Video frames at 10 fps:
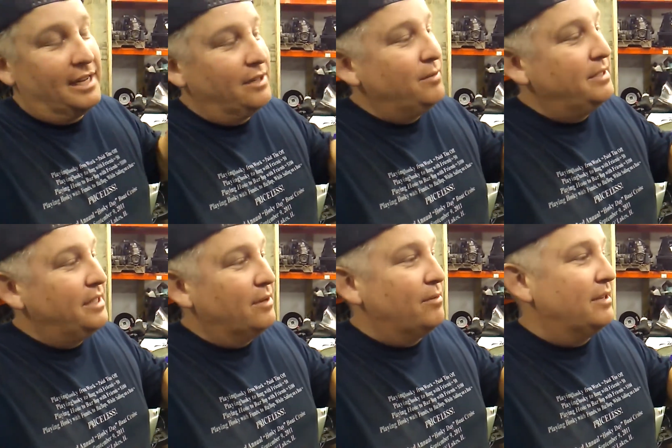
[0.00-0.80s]
into a
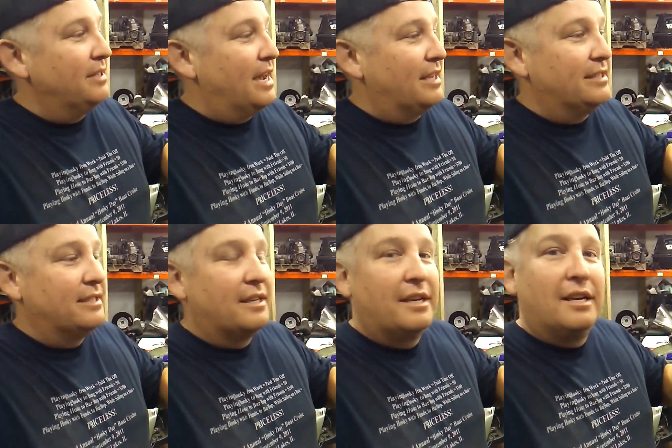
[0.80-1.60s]
deal real
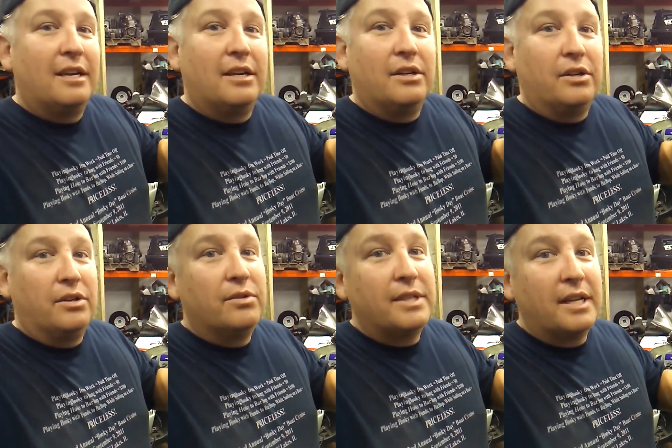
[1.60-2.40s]
nice. You're
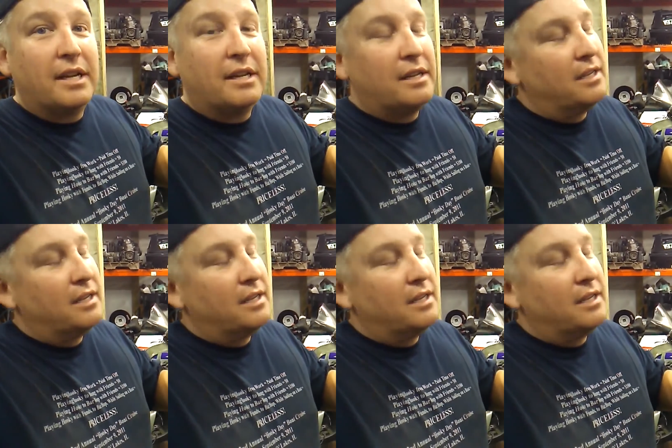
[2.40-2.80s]
using it.